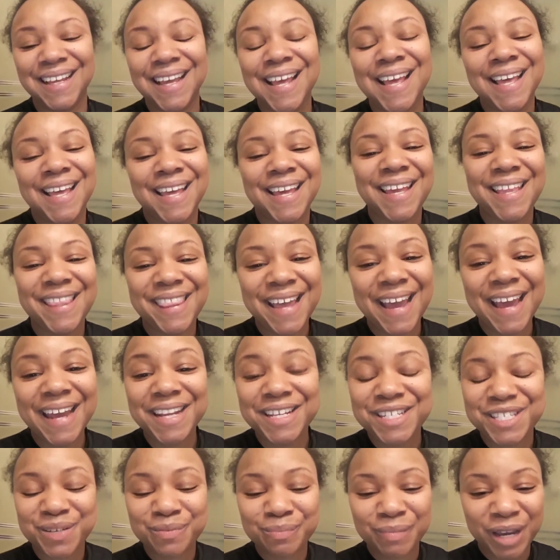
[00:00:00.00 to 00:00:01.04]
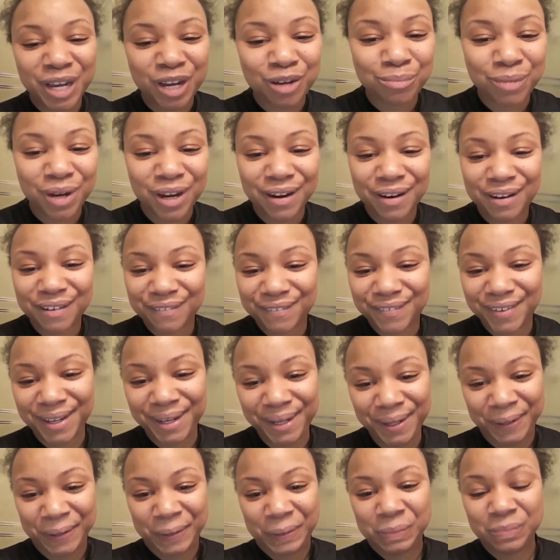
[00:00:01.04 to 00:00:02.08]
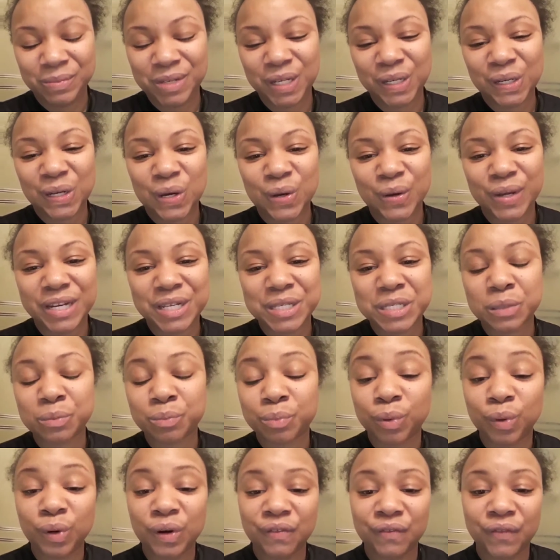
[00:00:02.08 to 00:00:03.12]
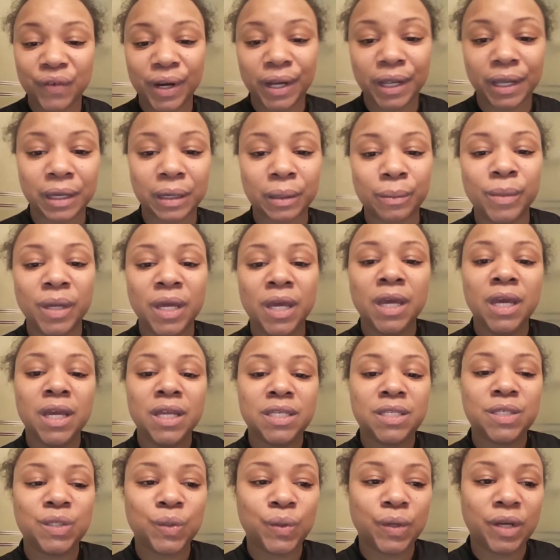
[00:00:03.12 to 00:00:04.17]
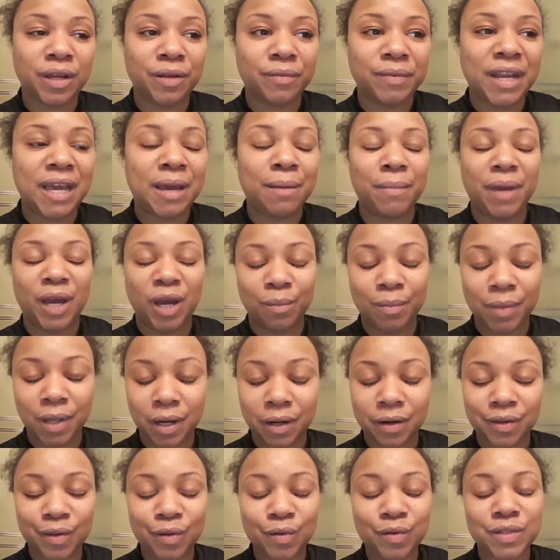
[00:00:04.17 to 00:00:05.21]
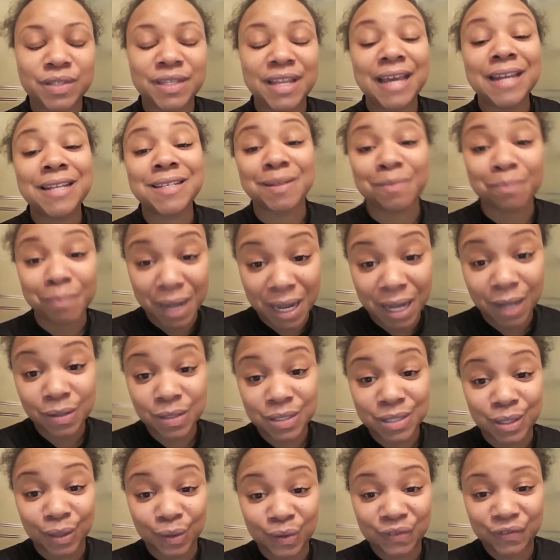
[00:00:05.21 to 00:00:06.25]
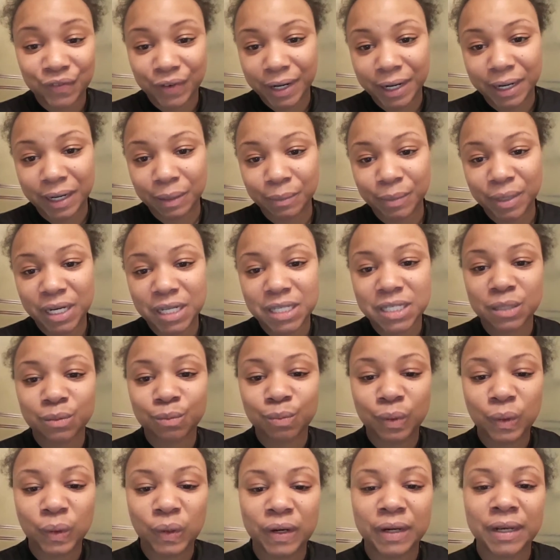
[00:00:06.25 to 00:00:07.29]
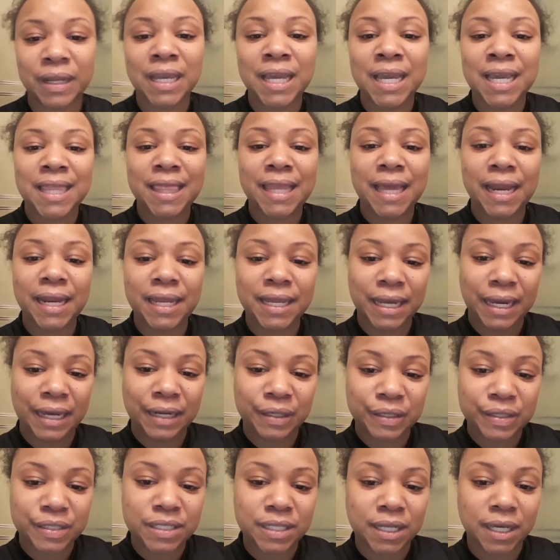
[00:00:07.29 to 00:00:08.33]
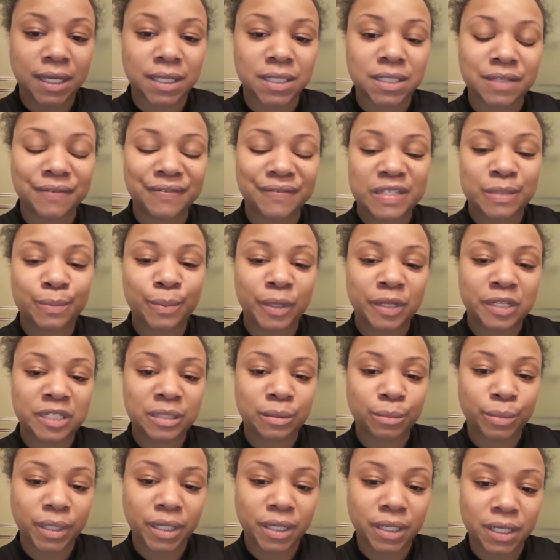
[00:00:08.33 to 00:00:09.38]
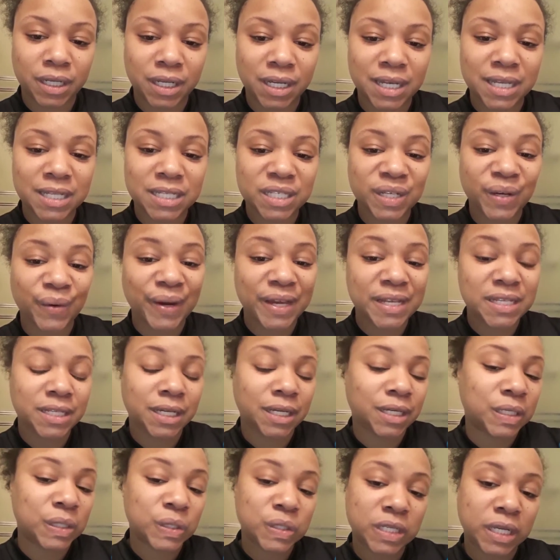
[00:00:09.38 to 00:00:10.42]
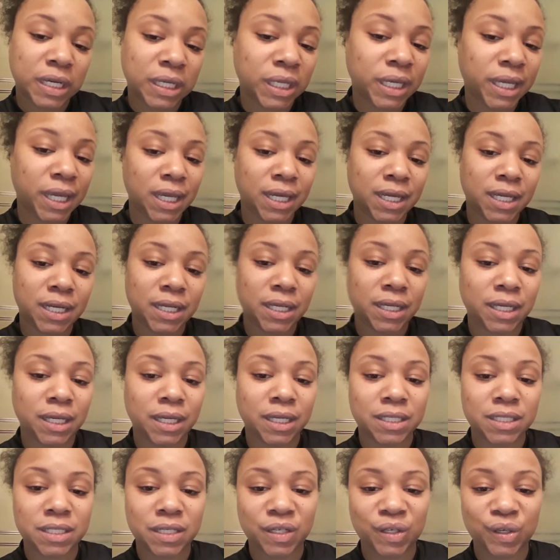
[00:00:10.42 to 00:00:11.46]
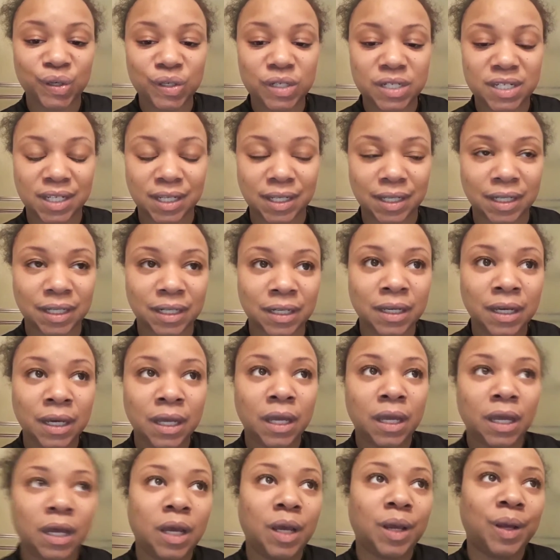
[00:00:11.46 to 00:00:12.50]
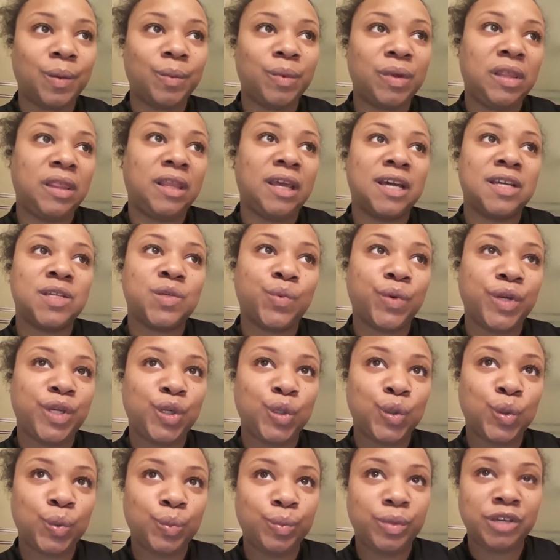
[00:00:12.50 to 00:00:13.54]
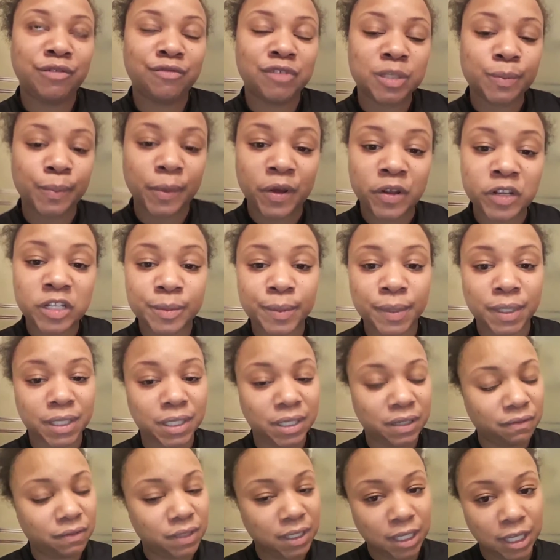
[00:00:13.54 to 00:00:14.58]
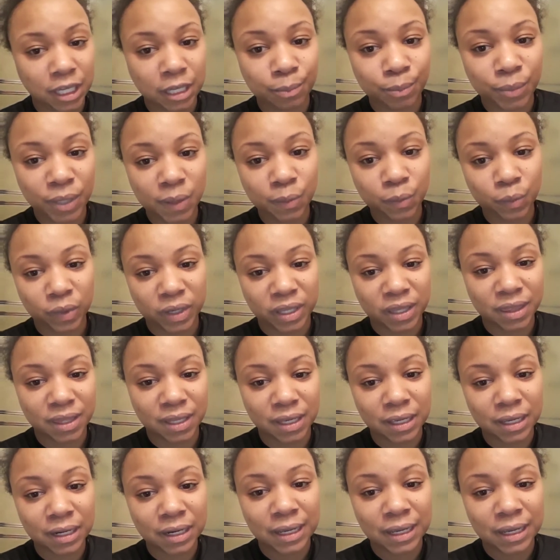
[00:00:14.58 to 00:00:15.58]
And that is a mile marker for him, and it's important for him to, not mile marker, though that is a milestone for him. And it's important that he understands the responsibility. And so I said, no, son, you can't get a key until you're 10. And that's when you'll be responsible enough to keep up with it.